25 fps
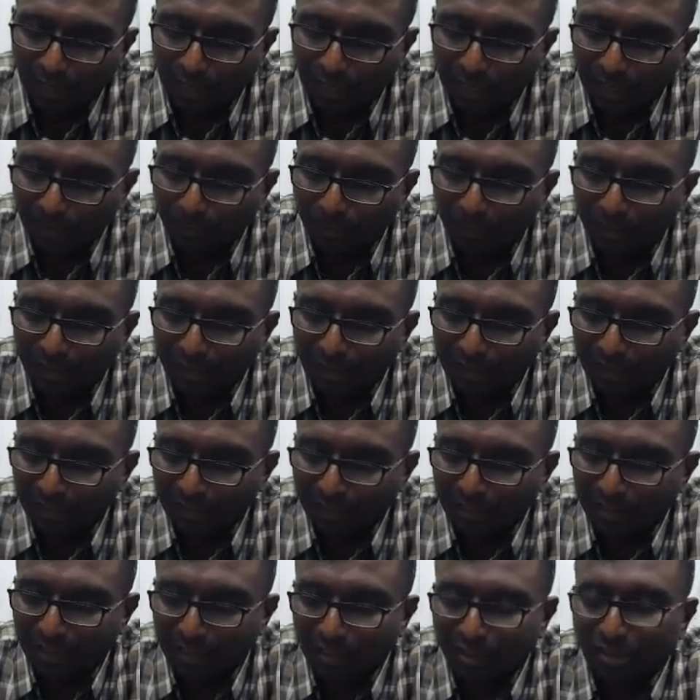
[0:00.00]
I'll buy
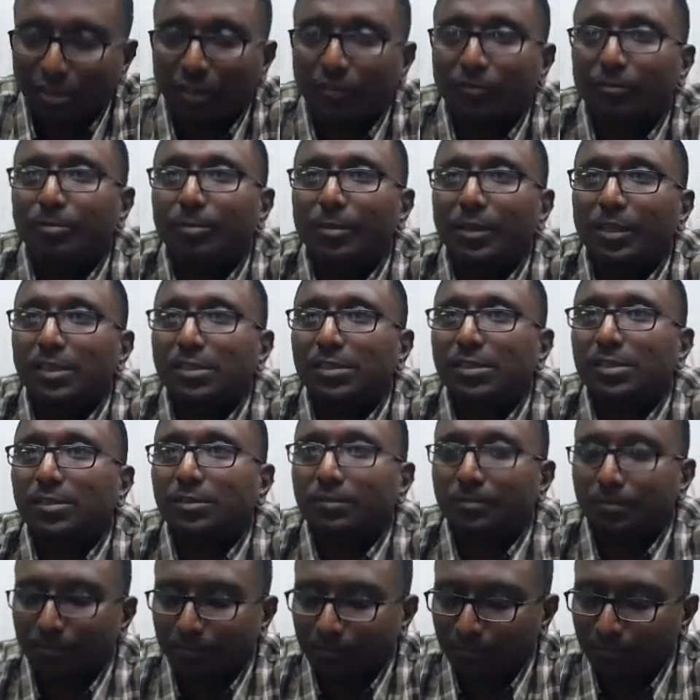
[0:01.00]
10 tons of beans